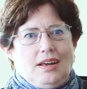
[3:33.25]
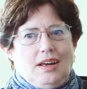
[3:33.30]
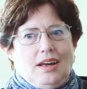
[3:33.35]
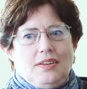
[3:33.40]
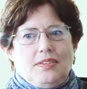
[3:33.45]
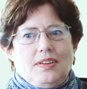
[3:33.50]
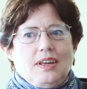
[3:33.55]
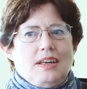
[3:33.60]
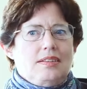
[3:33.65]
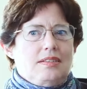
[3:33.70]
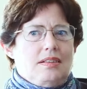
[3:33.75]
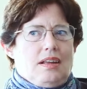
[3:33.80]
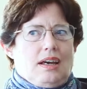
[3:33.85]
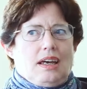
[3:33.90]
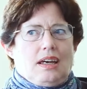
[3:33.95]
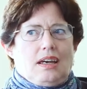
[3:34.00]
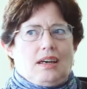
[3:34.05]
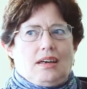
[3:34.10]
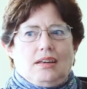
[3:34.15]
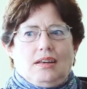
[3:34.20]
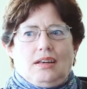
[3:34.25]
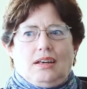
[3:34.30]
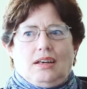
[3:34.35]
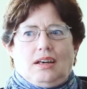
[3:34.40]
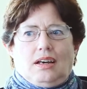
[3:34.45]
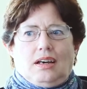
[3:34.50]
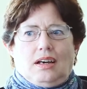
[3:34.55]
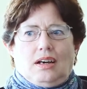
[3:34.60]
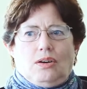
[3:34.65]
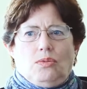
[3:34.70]
Things like,
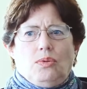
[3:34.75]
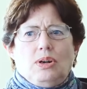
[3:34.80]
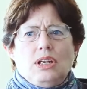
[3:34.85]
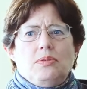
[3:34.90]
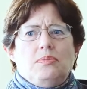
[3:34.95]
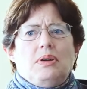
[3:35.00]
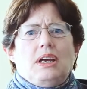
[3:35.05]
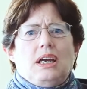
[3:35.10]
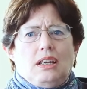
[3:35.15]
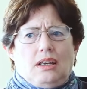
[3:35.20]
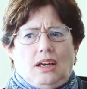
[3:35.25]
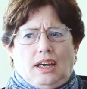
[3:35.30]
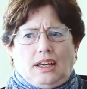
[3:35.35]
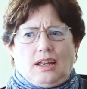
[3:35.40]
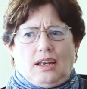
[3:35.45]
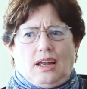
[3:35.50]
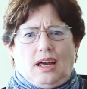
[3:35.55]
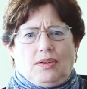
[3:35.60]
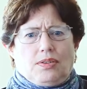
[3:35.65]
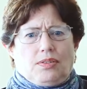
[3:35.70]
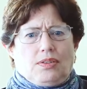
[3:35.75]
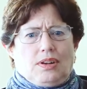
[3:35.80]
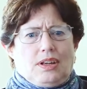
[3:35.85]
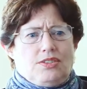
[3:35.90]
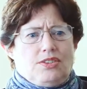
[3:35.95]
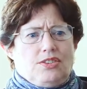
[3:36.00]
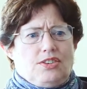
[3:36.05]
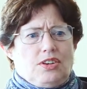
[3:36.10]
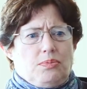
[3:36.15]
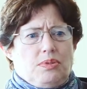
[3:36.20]
what do you mean I can have a
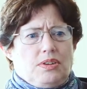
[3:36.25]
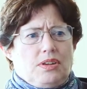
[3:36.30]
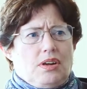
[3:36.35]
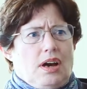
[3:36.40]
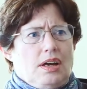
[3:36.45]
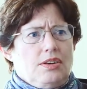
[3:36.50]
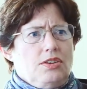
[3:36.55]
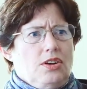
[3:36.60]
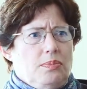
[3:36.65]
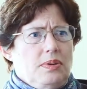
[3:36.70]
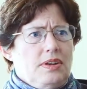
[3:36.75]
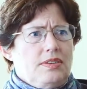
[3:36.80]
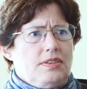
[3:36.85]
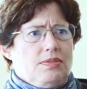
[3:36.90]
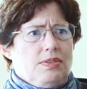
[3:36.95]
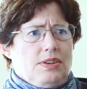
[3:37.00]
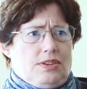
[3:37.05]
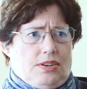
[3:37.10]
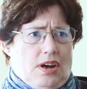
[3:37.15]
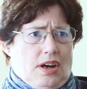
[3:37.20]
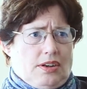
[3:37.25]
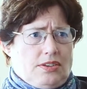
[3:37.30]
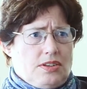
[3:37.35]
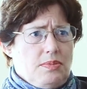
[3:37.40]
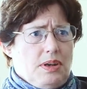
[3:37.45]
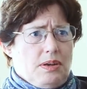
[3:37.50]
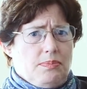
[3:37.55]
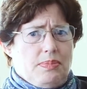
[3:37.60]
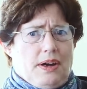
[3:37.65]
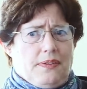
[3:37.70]
relationship with God? Nobody's ever talked to me
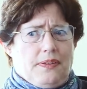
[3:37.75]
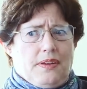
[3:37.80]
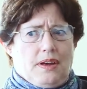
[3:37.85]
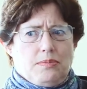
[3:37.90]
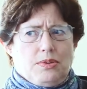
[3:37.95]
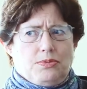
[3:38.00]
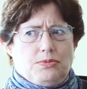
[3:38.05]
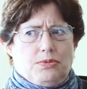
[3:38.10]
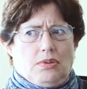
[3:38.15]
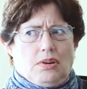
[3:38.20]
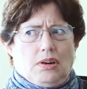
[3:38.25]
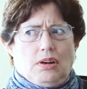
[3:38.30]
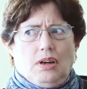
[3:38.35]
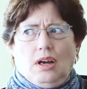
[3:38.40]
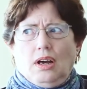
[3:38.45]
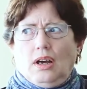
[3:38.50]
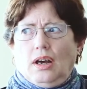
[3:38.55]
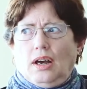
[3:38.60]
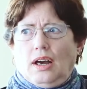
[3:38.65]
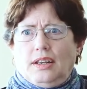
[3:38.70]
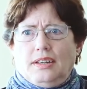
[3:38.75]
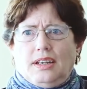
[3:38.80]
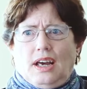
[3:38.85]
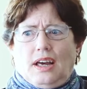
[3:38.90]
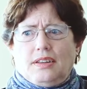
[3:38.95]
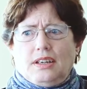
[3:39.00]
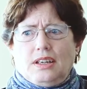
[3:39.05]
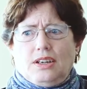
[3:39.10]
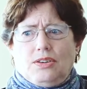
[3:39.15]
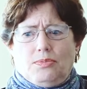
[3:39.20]
about that before. Now
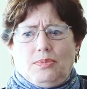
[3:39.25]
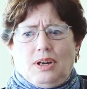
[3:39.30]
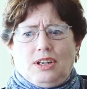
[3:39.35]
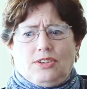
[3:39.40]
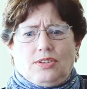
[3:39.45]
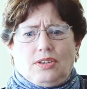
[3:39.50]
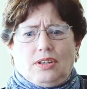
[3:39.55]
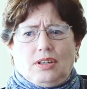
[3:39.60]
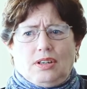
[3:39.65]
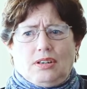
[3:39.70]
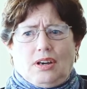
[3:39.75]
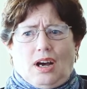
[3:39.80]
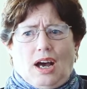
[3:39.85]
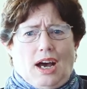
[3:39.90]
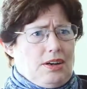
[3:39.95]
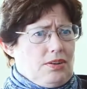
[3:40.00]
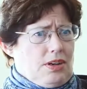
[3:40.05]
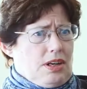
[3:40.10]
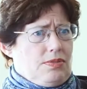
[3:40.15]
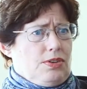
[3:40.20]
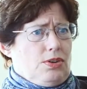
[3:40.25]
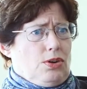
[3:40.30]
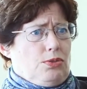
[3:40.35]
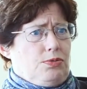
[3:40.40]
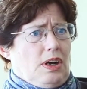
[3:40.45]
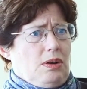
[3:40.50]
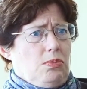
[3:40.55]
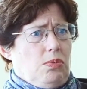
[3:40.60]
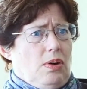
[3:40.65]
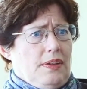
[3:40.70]
that you've mentioned it, I don't even know if
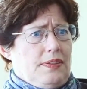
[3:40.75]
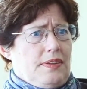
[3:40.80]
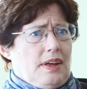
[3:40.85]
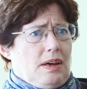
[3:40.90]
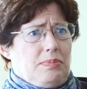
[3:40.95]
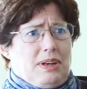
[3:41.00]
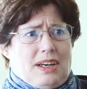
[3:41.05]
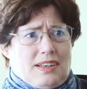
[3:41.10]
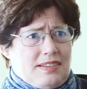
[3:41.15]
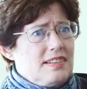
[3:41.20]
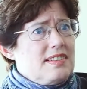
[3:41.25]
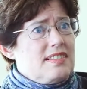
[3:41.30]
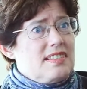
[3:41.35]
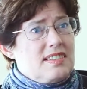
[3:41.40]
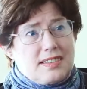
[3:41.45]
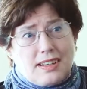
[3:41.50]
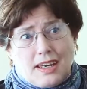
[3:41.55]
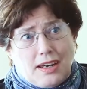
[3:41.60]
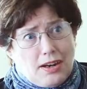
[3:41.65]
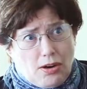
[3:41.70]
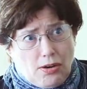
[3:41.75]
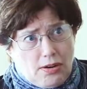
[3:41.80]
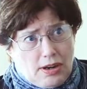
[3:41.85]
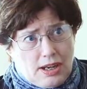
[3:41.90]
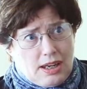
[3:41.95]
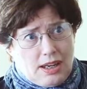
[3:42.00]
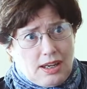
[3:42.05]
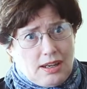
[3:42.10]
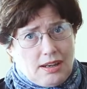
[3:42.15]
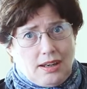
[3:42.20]
I want that, because it's
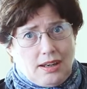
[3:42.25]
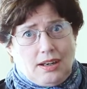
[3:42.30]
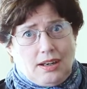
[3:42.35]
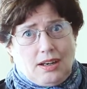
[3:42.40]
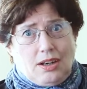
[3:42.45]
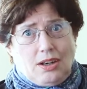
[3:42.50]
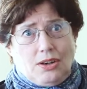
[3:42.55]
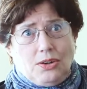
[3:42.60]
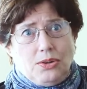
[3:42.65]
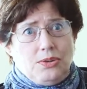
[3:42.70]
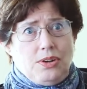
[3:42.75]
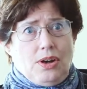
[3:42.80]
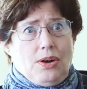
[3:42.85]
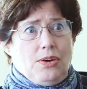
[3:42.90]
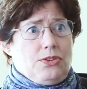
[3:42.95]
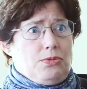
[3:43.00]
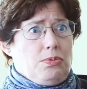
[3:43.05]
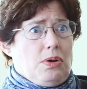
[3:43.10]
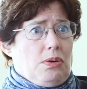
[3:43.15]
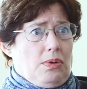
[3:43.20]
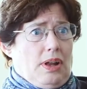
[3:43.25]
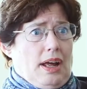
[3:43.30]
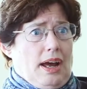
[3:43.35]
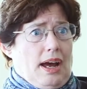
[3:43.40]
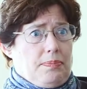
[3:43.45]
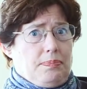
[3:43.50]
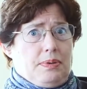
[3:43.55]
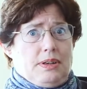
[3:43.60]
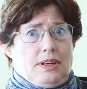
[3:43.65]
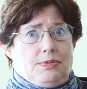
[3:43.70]
scary. Who knows what will
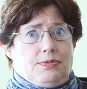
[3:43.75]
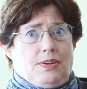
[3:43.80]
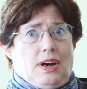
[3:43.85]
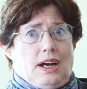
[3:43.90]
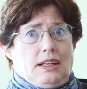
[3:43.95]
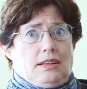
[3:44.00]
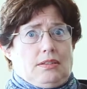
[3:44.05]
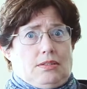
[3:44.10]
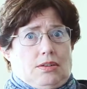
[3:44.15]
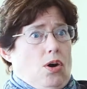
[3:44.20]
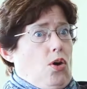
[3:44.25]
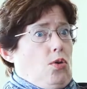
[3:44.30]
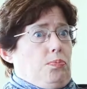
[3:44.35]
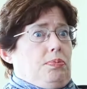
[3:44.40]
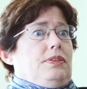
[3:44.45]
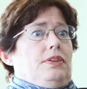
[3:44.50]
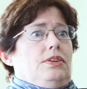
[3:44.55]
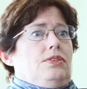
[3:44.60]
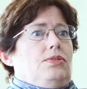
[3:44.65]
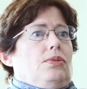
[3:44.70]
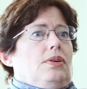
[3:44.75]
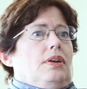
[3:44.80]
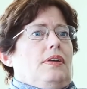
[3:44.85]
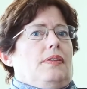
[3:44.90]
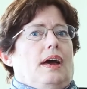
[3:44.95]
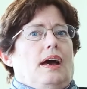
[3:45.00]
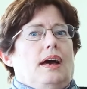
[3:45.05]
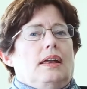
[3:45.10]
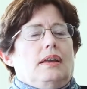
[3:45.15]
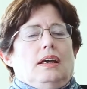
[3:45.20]
happen if I open the door to
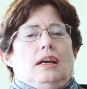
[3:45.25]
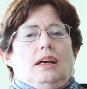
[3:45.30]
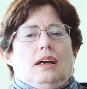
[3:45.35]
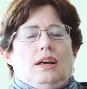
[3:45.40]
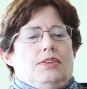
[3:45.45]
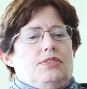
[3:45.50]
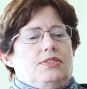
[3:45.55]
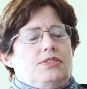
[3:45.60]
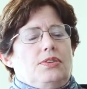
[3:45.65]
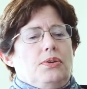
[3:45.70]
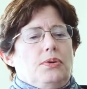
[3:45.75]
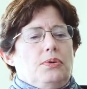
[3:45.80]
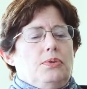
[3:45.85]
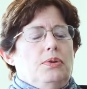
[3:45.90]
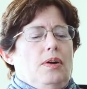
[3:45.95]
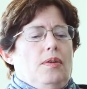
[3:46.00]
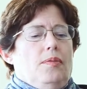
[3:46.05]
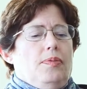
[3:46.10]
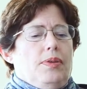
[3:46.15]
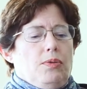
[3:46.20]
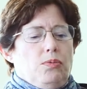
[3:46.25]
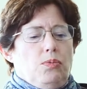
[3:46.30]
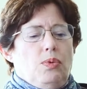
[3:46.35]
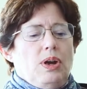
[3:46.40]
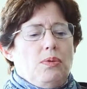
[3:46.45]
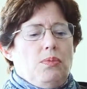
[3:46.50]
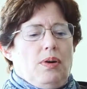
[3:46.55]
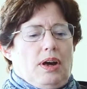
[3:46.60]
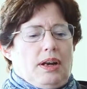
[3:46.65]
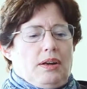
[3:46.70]
that? So we
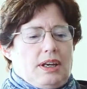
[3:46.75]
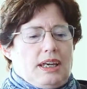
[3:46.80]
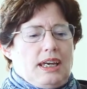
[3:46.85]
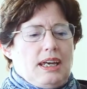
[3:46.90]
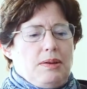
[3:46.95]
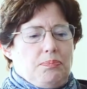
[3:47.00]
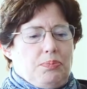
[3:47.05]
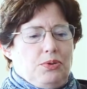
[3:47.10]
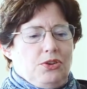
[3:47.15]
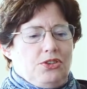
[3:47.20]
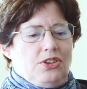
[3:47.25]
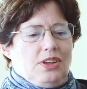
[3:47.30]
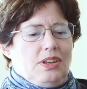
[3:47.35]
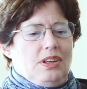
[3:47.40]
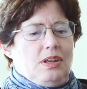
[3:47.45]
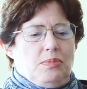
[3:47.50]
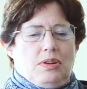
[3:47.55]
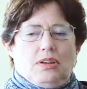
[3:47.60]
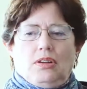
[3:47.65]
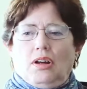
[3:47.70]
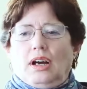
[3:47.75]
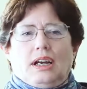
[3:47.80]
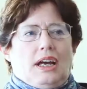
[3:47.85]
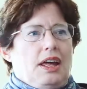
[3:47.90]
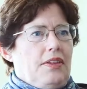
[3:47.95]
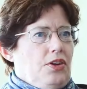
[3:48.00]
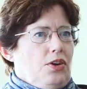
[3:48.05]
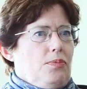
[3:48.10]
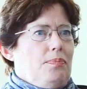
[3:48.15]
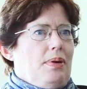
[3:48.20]
want to keep pushing them along, and
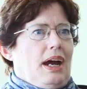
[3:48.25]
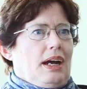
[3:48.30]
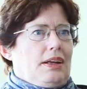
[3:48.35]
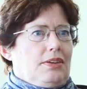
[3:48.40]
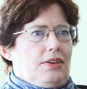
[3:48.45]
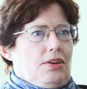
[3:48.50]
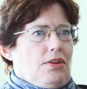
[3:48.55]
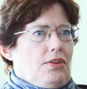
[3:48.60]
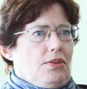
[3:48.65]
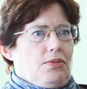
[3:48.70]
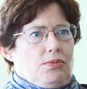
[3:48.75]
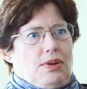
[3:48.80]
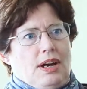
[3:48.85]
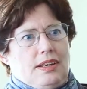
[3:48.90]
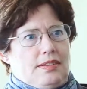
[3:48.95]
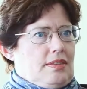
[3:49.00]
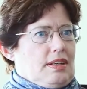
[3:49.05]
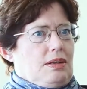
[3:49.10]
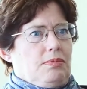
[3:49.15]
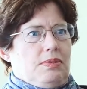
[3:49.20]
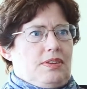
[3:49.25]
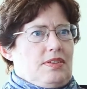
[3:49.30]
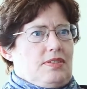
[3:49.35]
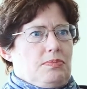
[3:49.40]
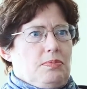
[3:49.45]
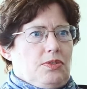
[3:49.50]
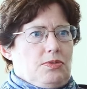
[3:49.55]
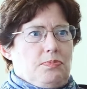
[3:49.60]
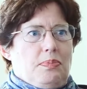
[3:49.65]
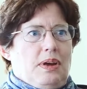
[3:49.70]
they're back there wrestling with this
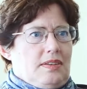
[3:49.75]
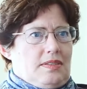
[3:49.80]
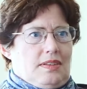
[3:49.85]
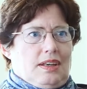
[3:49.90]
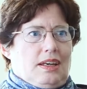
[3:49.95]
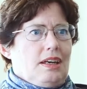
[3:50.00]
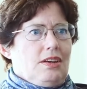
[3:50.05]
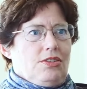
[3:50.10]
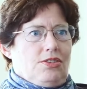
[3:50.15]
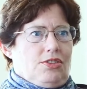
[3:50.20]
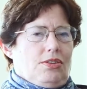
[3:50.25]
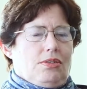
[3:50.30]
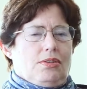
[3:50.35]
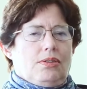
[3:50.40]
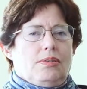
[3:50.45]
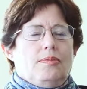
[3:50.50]
most basic issue.